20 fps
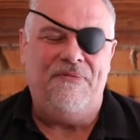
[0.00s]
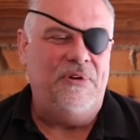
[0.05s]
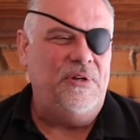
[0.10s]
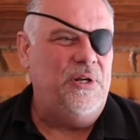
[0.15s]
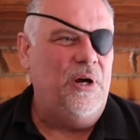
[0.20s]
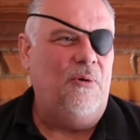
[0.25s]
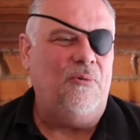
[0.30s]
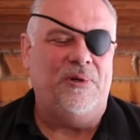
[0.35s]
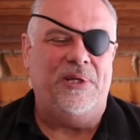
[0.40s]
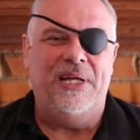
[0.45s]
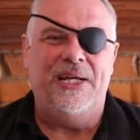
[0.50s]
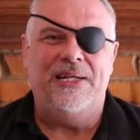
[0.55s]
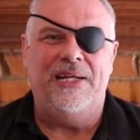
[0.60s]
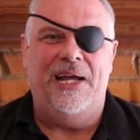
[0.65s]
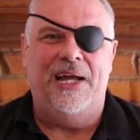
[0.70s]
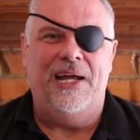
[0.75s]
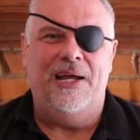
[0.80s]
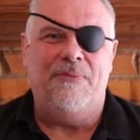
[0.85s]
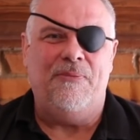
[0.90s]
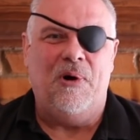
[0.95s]
you don't need
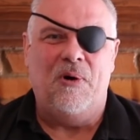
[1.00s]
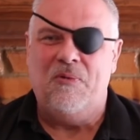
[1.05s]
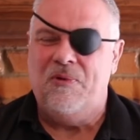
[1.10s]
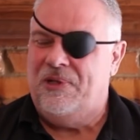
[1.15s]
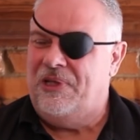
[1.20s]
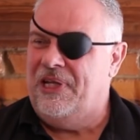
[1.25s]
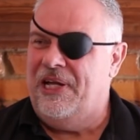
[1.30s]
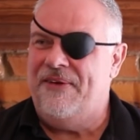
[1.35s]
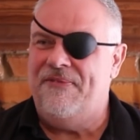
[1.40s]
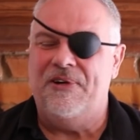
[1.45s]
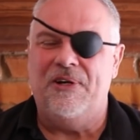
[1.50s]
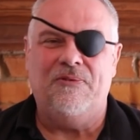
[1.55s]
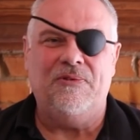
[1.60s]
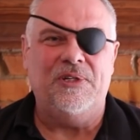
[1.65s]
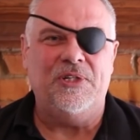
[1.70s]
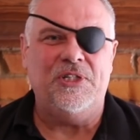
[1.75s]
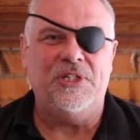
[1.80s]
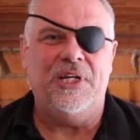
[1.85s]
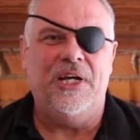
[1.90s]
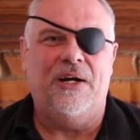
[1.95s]
the ammo, leave it on
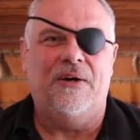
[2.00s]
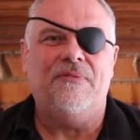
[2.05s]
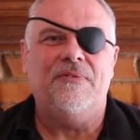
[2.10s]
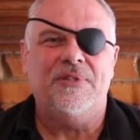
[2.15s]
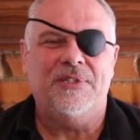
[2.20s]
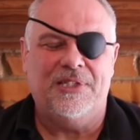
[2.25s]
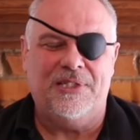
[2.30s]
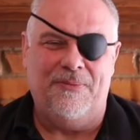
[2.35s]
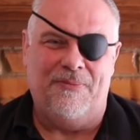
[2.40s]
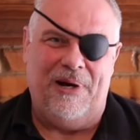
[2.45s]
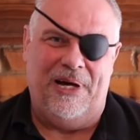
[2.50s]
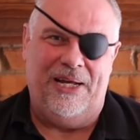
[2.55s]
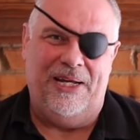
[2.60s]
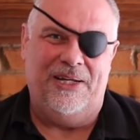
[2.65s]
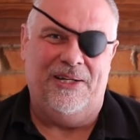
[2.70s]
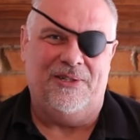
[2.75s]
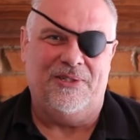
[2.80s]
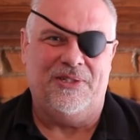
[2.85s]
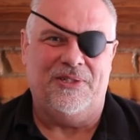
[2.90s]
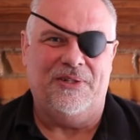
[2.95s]
the shelf. Somebody
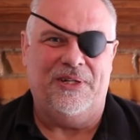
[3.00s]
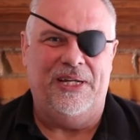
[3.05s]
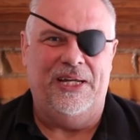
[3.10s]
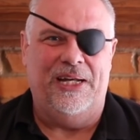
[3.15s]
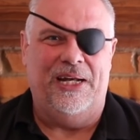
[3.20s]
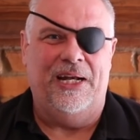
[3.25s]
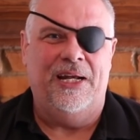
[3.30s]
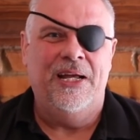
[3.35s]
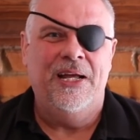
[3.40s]
else will get it.